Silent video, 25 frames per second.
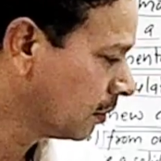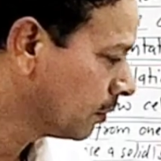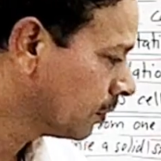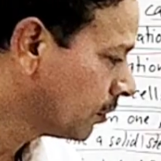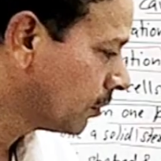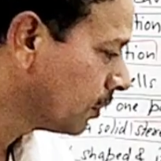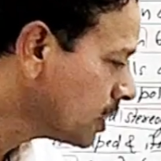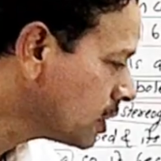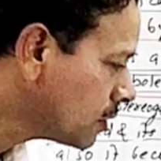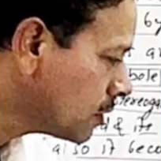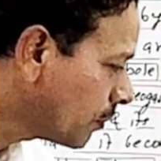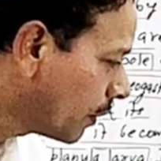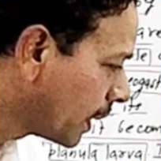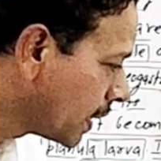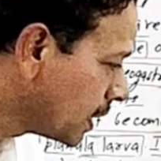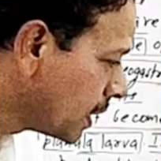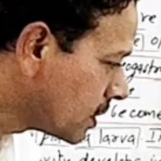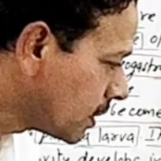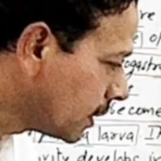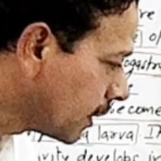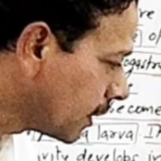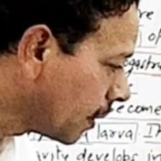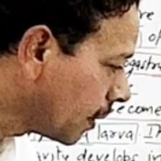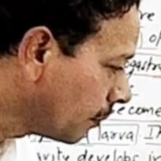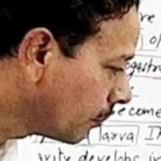This one
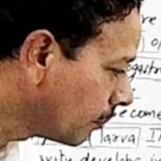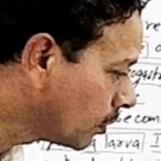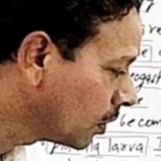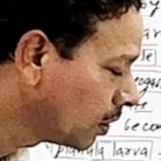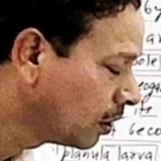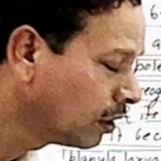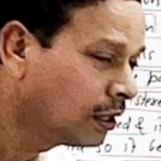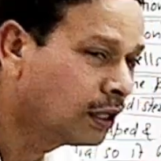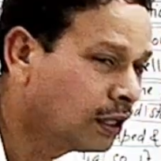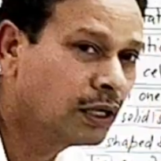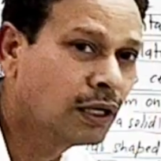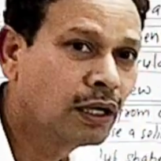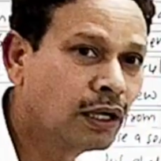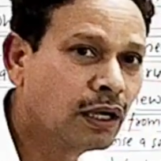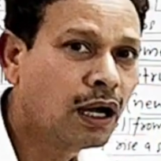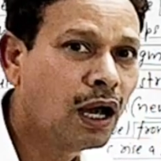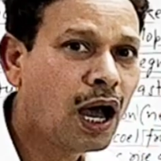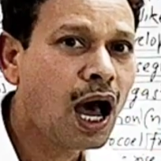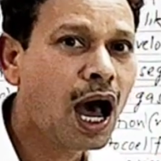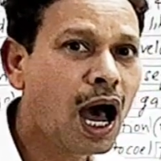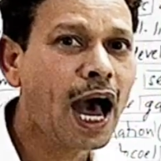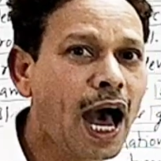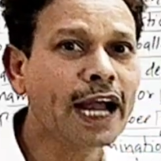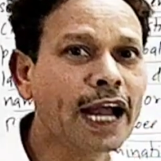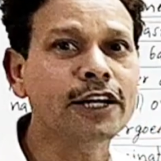is named
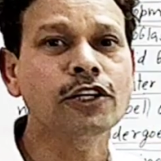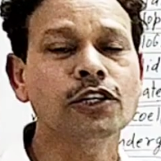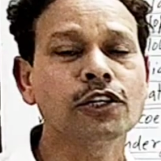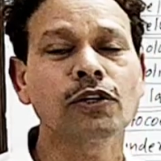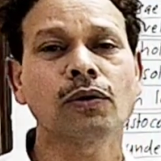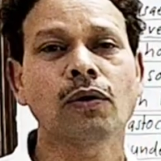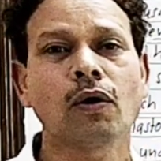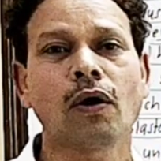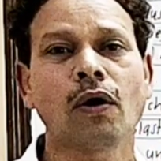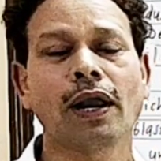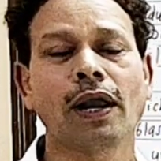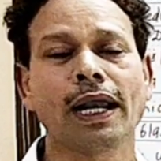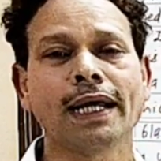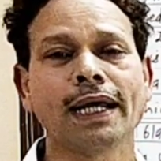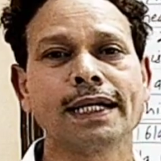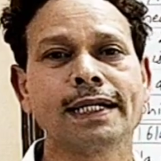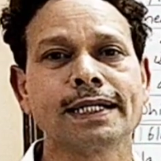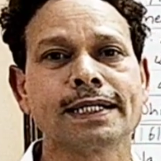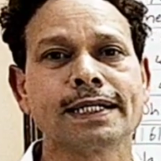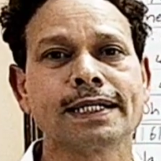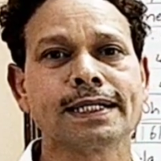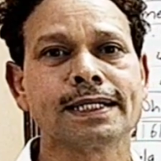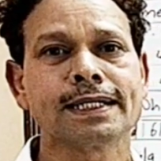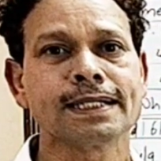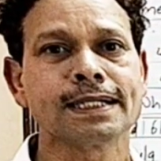
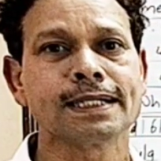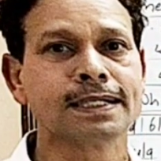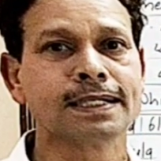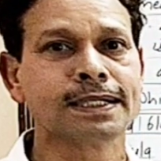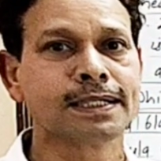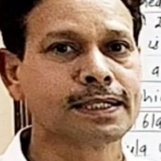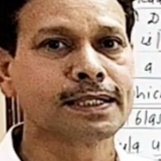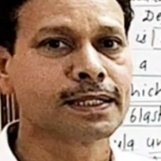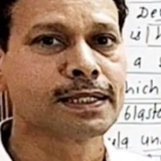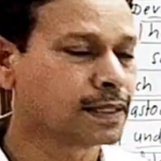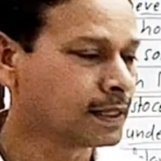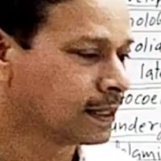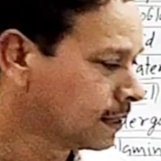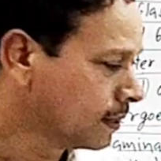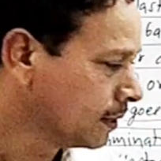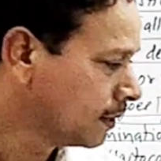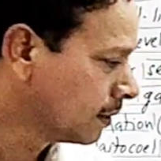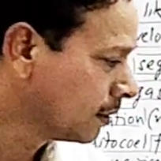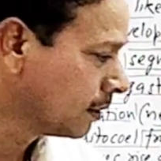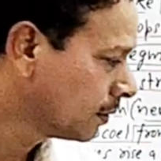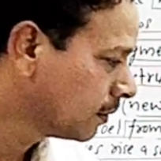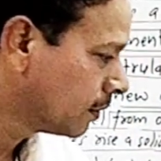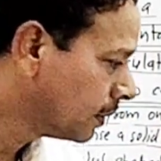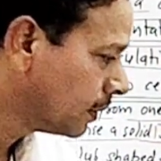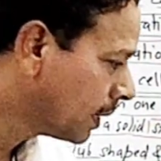hydrocolus.
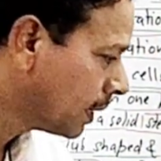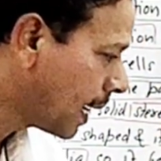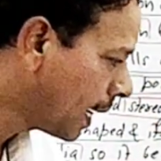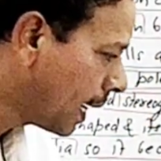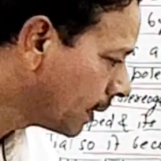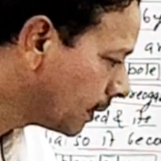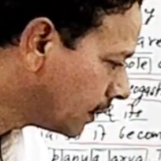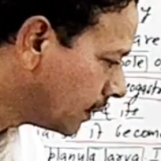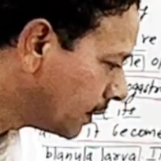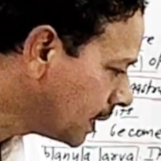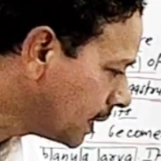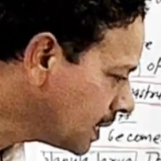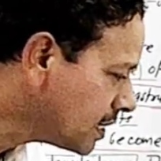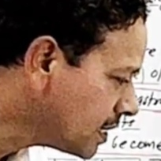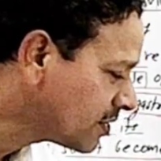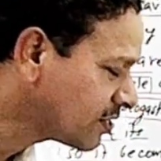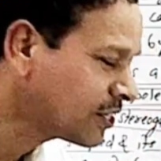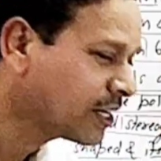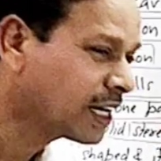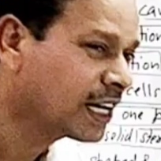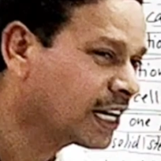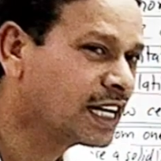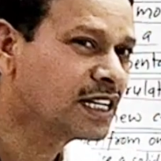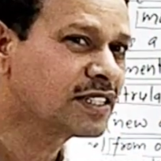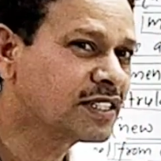At this
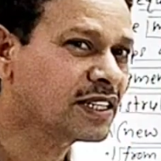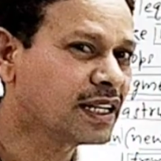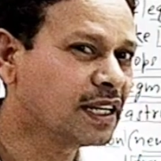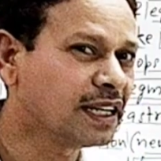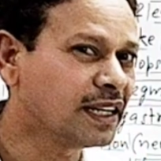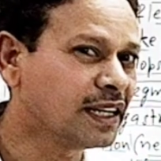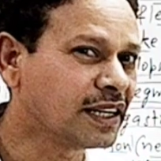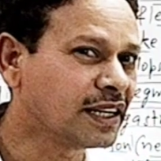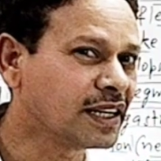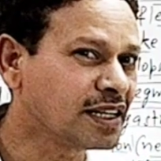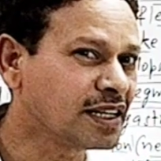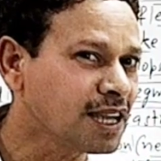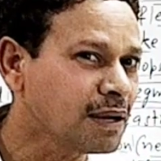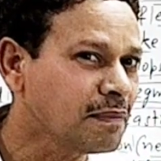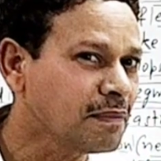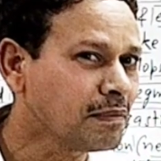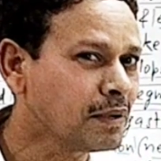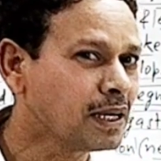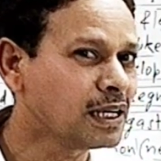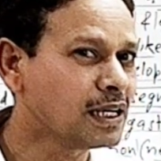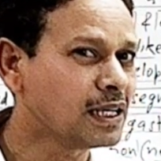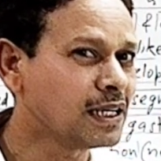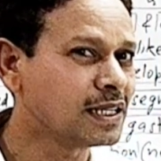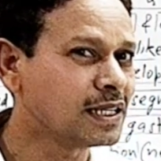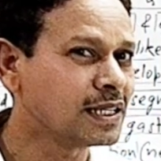stage, it
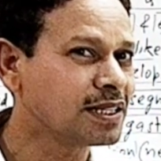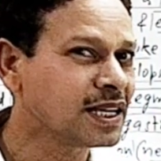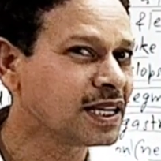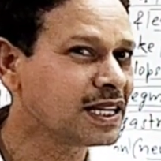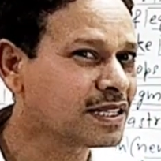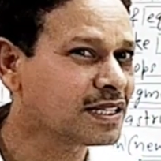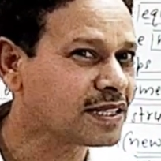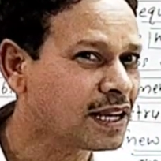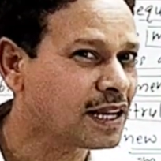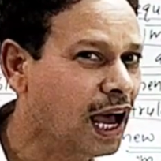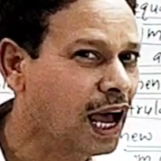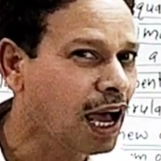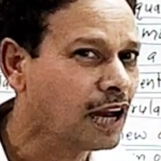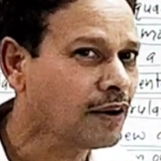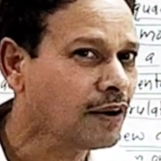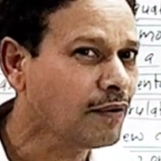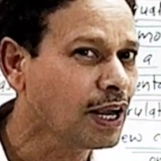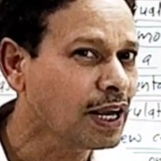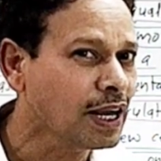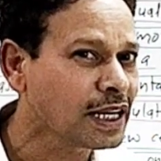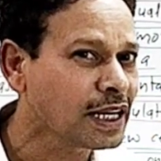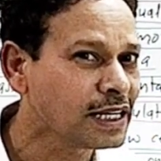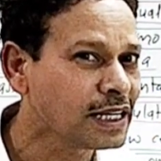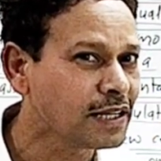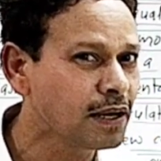resembles, this
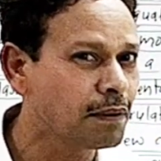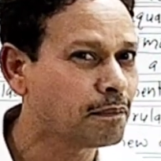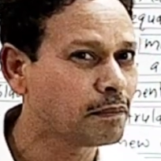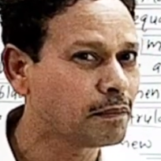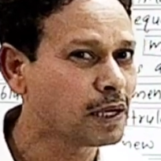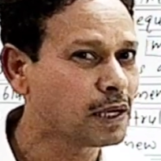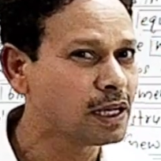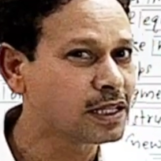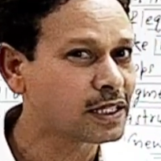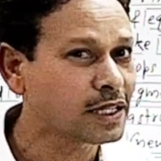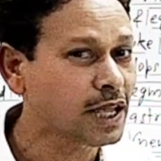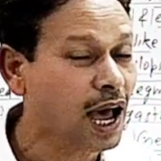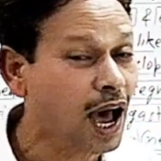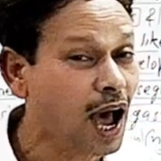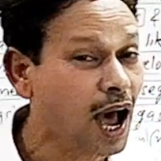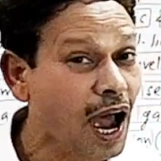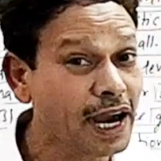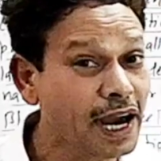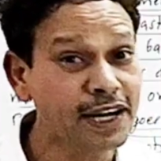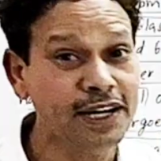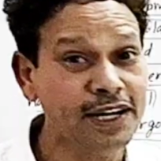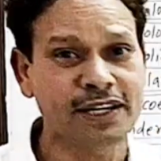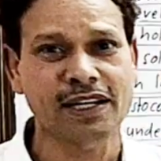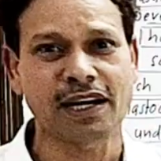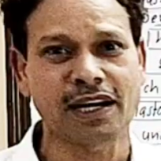larva resembles
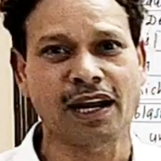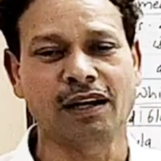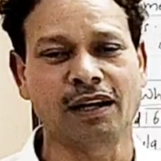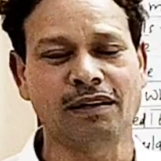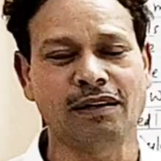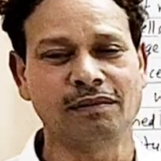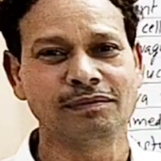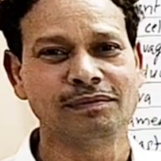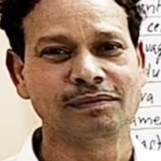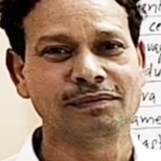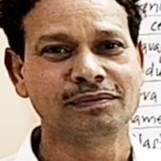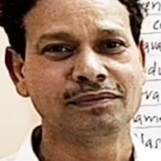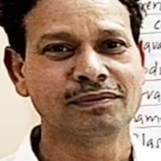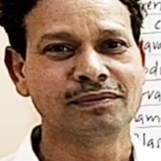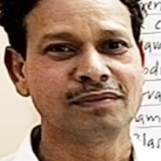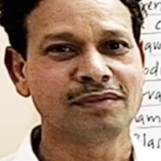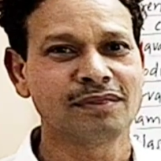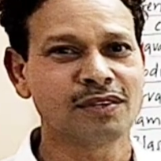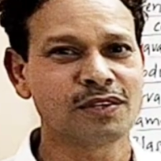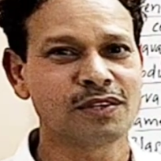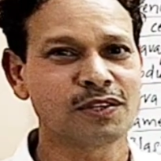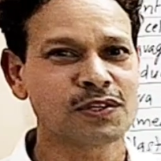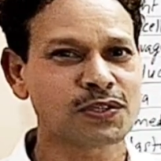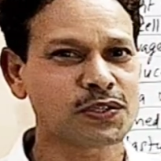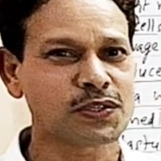hydra.
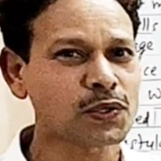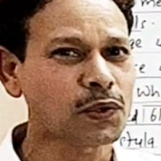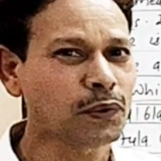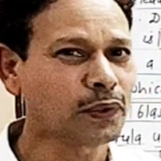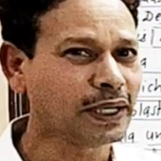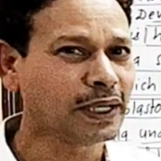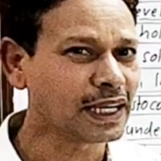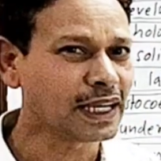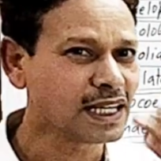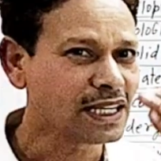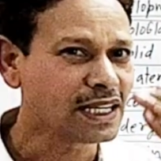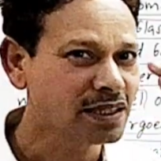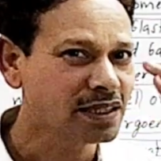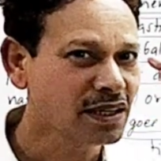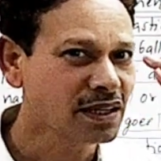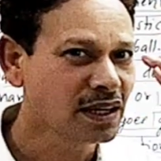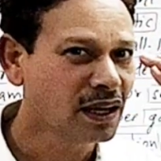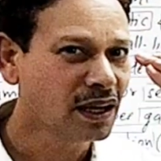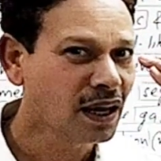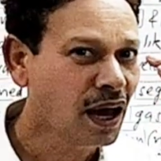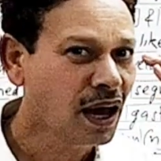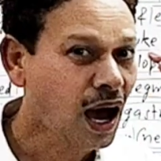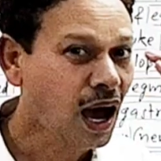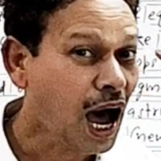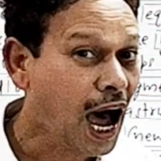So it is
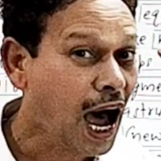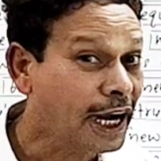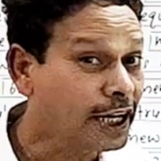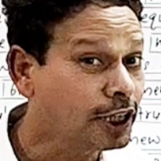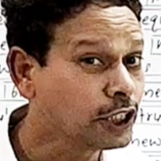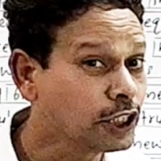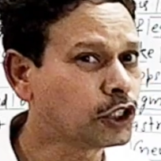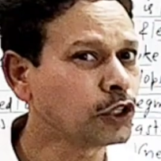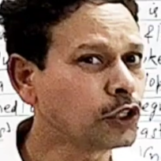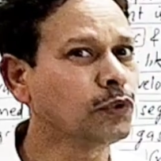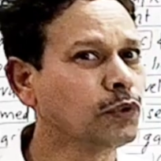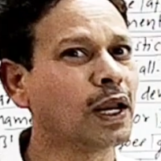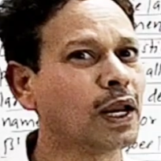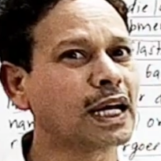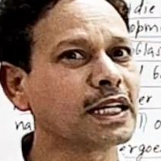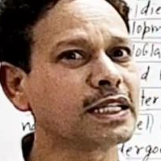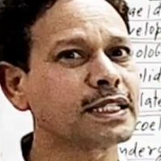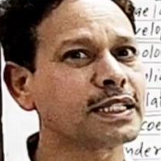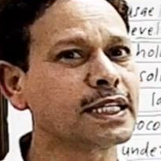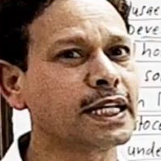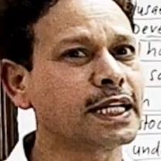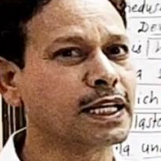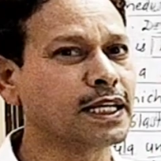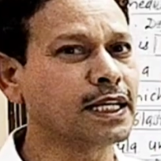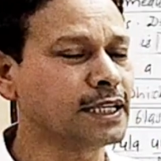hydrula
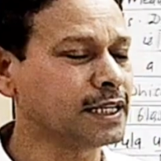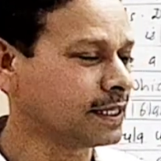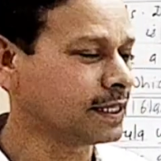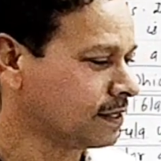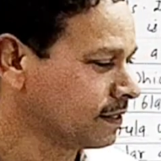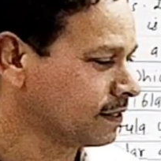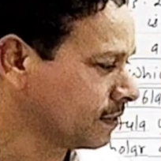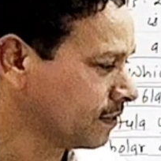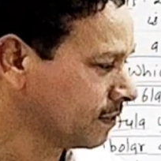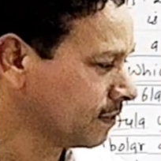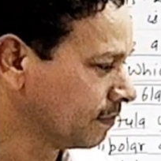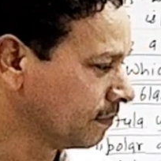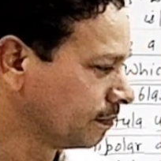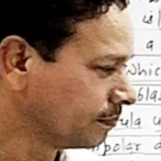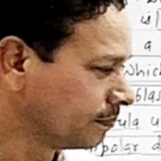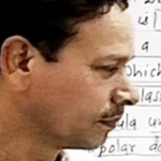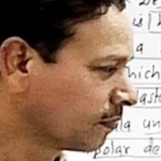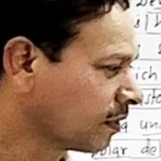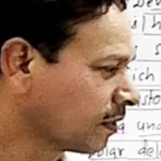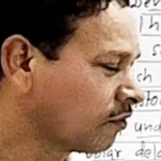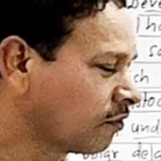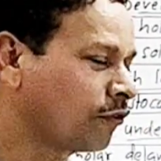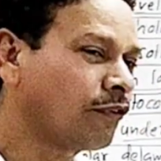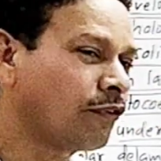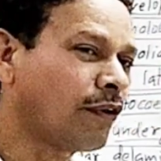stage.
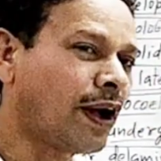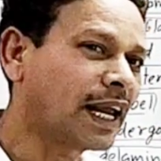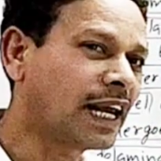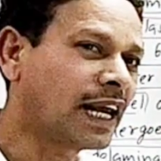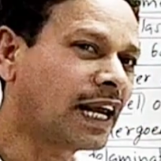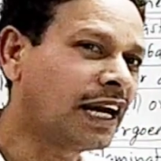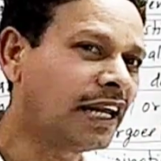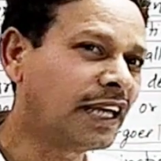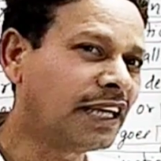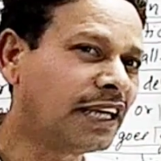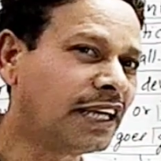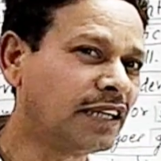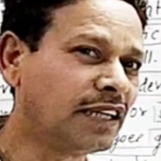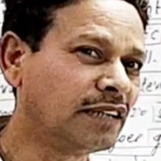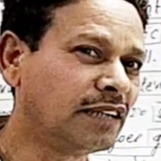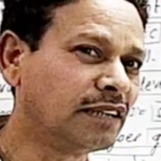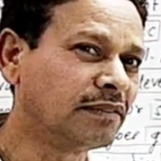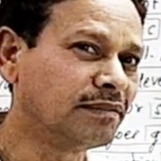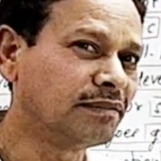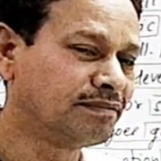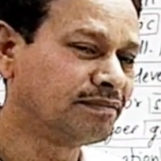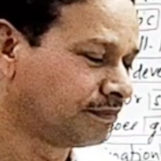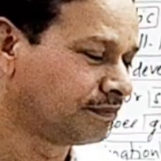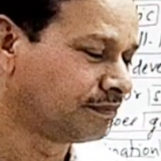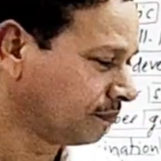Finally,